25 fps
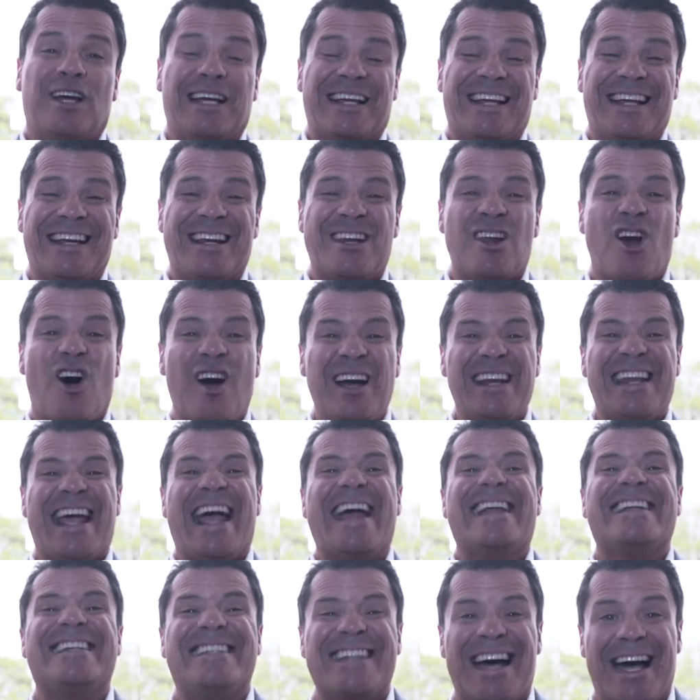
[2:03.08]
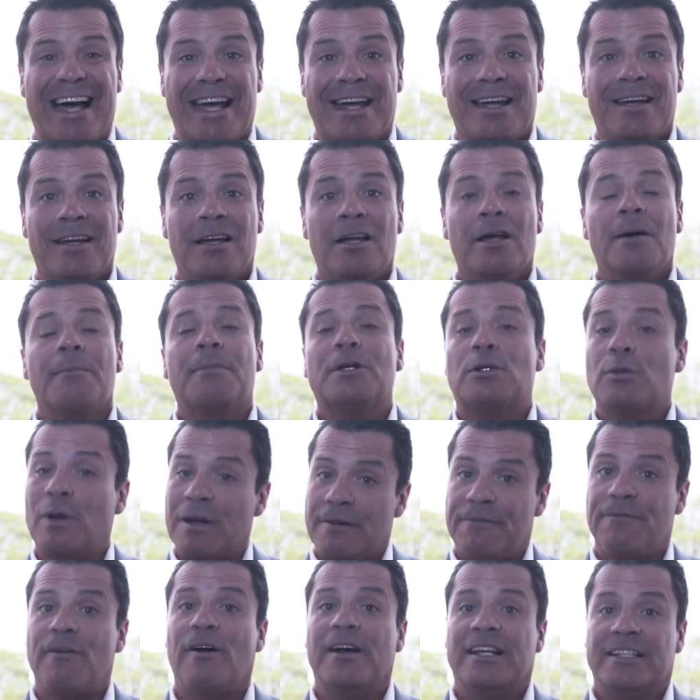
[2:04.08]
like night and day
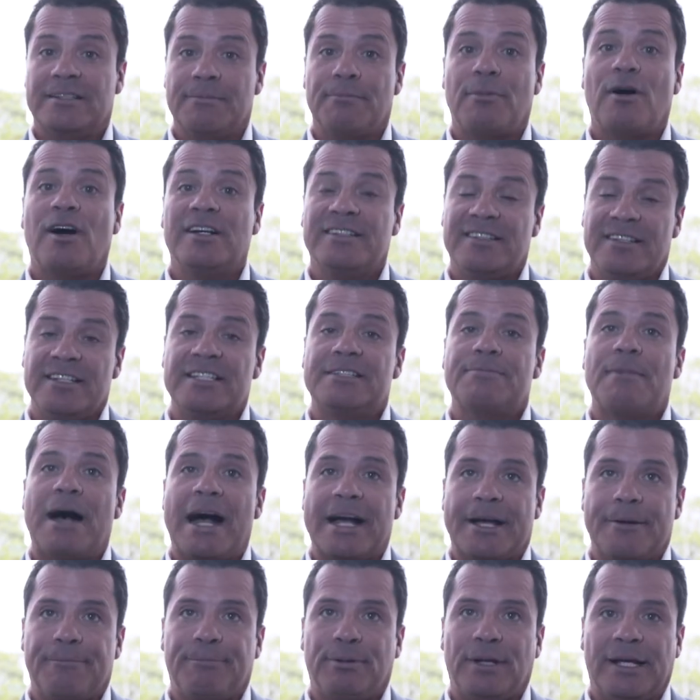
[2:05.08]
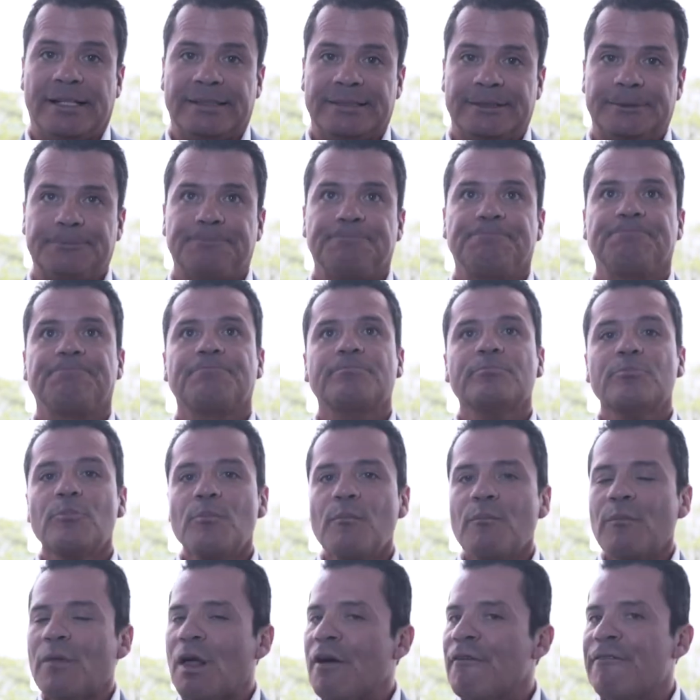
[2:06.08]
between finding some buyers in this marketplace.
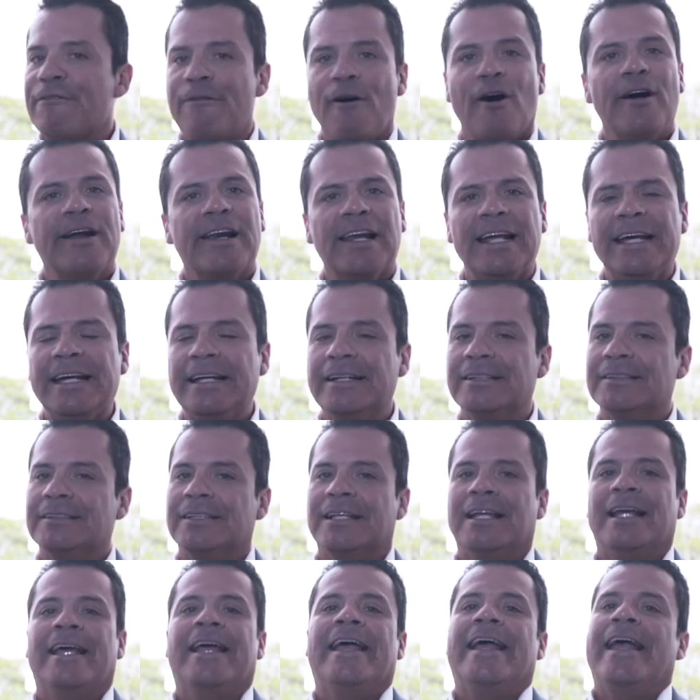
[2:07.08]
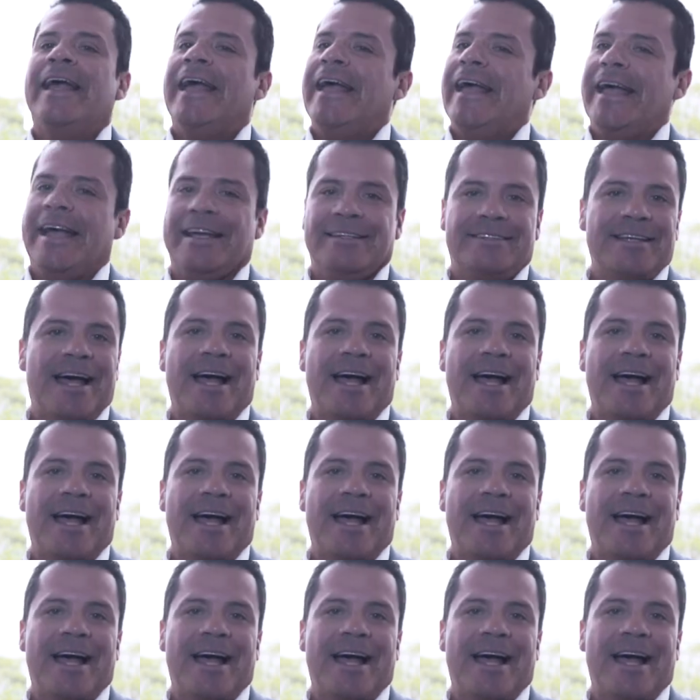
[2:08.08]
Finally, is